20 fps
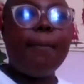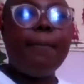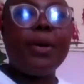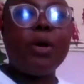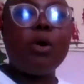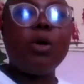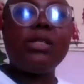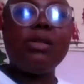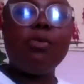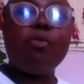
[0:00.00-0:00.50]

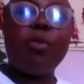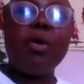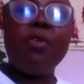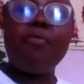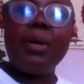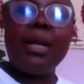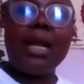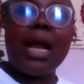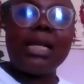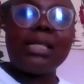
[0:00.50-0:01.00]
Because
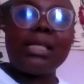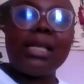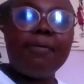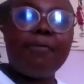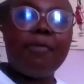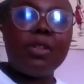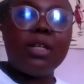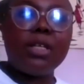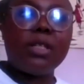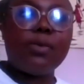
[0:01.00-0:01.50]
we've been asking
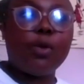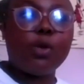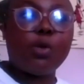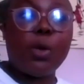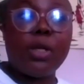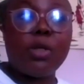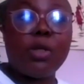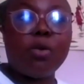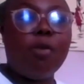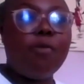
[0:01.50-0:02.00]
for this for
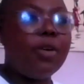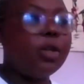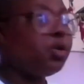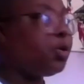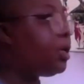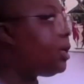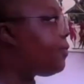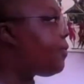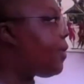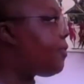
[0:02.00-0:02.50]
20, over
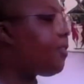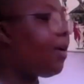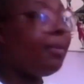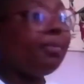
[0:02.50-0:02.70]
25.